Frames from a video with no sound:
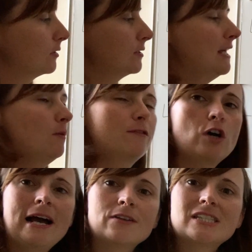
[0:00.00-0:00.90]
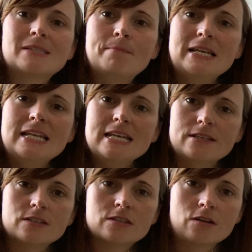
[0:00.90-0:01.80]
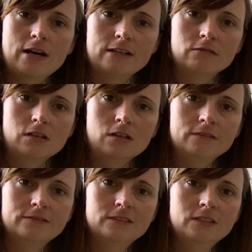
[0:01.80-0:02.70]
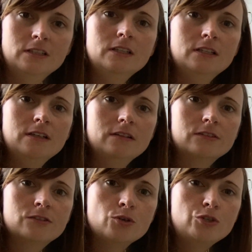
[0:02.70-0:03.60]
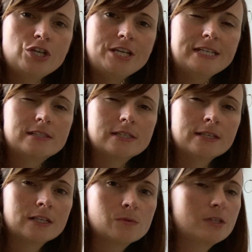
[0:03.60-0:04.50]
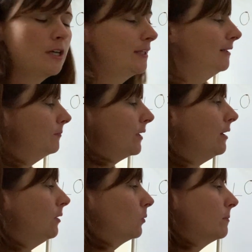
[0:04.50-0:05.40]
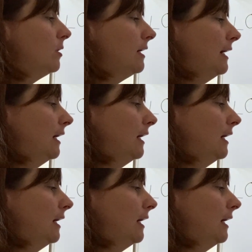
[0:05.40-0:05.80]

So now we've got our split digraph. 2 cheeky to sit next to each other. We might